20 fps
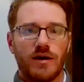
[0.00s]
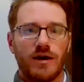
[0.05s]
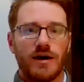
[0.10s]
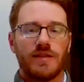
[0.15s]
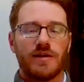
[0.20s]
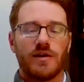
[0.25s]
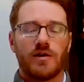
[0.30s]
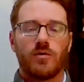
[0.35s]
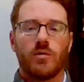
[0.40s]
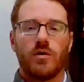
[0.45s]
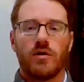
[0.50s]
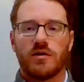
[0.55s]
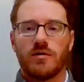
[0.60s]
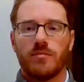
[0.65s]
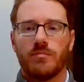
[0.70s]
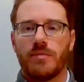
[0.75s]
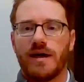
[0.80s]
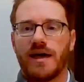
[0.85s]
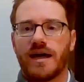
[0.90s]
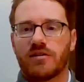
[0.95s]
Hi there. Welcome
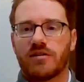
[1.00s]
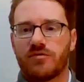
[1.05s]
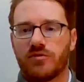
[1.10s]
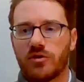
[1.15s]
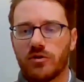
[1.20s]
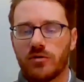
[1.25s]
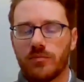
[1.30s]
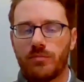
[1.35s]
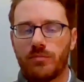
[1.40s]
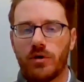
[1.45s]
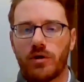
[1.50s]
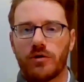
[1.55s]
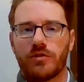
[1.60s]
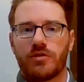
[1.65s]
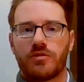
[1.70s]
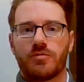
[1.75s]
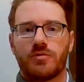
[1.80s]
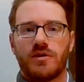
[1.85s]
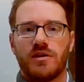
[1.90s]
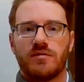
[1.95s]
back for part
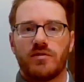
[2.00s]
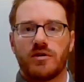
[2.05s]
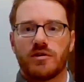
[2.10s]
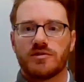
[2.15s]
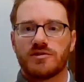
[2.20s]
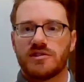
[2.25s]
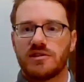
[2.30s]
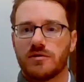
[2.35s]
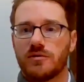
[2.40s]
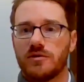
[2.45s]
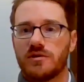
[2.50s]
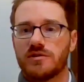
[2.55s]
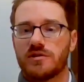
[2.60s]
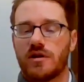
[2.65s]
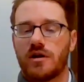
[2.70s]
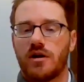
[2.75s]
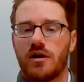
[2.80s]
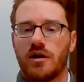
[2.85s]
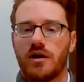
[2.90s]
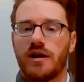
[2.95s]
3 of our series
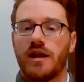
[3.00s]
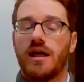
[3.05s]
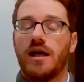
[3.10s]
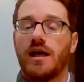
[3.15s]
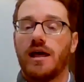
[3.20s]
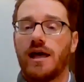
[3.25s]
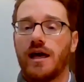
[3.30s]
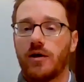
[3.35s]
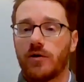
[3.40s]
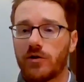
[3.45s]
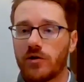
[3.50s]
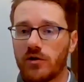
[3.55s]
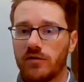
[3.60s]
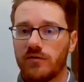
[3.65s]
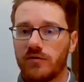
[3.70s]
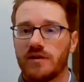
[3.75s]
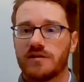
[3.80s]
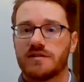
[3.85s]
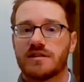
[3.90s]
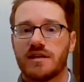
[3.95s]
on how current
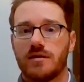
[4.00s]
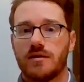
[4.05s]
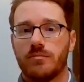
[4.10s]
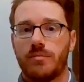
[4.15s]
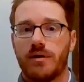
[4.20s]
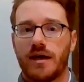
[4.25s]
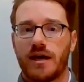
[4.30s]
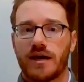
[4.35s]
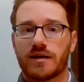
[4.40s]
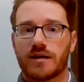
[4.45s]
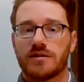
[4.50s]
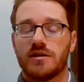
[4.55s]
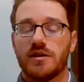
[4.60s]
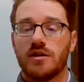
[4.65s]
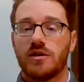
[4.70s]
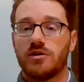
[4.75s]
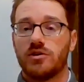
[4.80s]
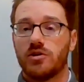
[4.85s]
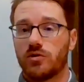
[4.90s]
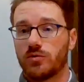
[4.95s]
events can impact
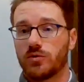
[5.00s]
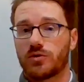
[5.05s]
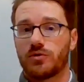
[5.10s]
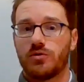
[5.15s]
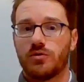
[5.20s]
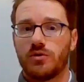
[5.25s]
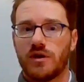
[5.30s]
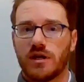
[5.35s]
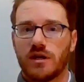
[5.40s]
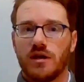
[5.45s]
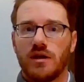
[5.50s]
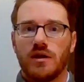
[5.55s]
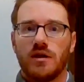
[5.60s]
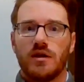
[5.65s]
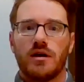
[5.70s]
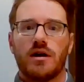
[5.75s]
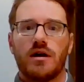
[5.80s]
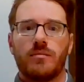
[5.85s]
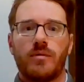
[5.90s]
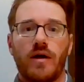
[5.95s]
your recruiting.
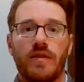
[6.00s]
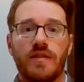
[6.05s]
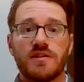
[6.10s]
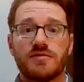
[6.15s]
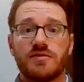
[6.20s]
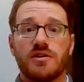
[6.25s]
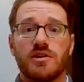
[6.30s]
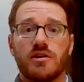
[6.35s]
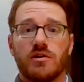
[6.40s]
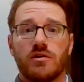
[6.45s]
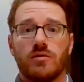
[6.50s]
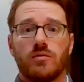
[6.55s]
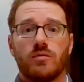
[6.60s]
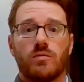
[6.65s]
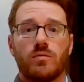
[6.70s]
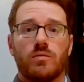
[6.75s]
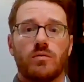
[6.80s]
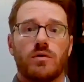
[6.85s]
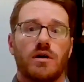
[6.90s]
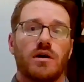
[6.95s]
On this video,
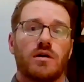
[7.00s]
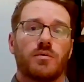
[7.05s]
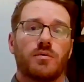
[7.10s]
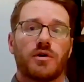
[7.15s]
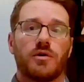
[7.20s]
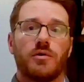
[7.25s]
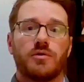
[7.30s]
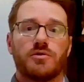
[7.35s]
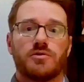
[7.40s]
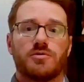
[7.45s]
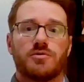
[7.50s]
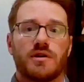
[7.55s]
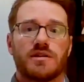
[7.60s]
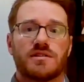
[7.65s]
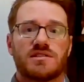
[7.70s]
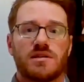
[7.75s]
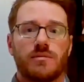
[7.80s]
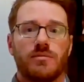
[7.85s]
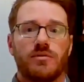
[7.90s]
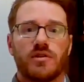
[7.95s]
we're going to address
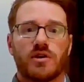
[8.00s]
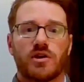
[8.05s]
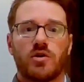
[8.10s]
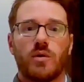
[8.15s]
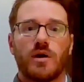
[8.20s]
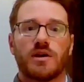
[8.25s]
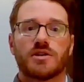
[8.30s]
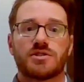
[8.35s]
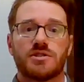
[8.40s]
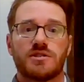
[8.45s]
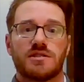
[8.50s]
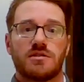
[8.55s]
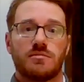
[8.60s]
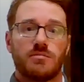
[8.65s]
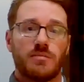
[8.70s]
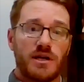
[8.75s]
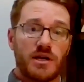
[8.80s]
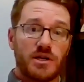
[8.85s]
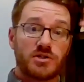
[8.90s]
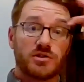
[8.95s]
some of the questions and
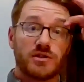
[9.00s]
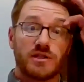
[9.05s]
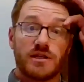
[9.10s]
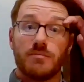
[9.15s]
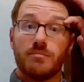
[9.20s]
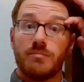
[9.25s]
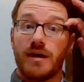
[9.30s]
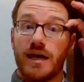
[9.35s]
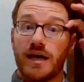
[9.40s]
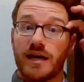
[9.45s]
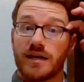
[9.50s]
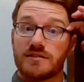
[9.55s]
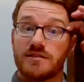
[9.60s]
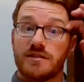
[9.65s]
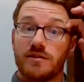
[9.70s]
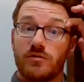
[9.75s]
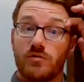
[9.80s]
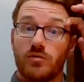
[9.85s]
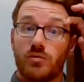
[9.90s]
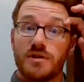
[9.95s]
potential impacts
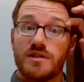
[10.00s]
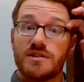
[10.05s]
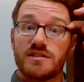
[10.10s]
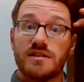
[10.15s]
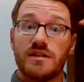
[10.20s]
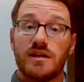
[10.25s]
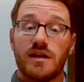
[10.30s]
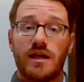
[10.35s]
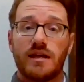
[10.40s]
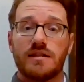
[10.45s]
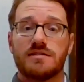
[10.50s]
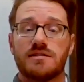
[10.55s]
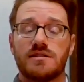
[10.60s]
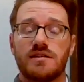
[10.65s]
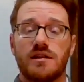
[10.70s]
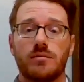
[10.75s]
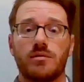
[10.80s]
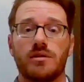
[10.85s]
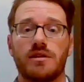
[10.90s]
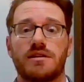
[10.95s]
that recent
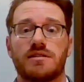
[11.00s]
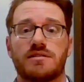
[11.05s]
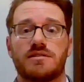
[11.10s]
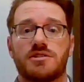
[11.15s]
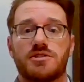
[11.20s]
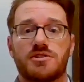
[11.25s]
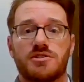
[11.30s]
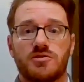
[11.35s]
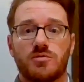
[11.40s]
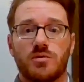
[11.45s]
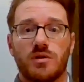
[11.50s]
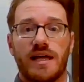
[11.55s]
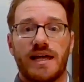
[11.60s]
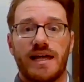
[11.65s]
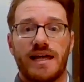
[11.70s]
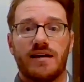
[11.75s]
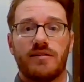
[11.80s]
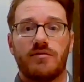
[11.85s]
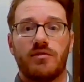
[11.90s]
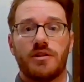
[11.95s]
NCAA decisions will
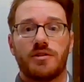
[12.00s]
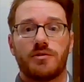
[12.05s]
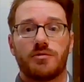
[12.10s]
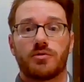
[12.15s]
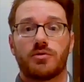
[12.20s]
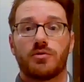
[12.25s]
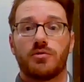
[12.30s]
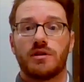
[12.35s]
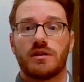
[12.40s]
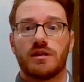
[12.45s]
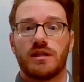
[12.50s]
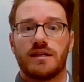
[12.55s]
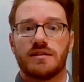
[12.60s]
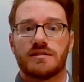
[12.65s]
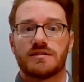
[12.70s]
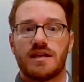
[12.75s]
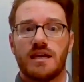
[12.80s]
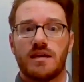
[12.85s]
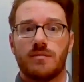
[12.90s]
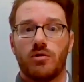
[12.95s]
have on the recruiting
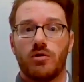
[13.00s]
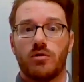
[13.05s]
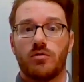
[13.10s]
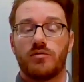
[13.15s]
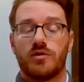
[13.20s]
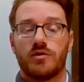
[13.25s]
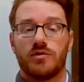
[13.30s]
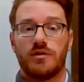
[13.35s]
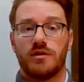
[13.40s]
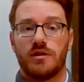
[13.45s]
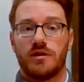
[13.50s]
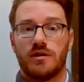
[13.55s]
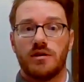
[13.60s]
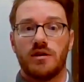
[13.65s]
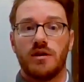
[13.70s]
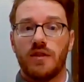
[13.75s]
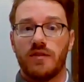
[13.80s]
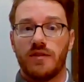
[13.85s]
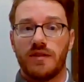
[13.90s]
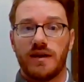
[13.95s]
landscape over the
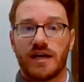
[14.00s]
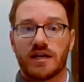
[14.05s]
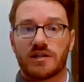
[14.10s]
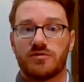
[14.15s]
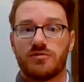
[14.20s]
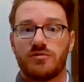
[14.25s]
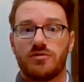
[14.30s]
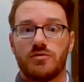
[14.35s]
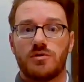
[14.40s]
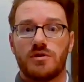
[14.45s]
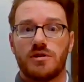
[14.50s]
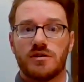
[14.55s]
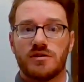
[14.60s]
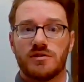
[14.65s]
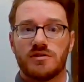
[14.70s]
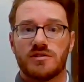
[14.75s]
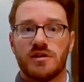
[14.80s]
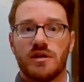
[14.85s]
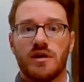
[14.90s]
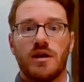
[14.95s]
next few
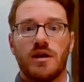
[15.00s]
years.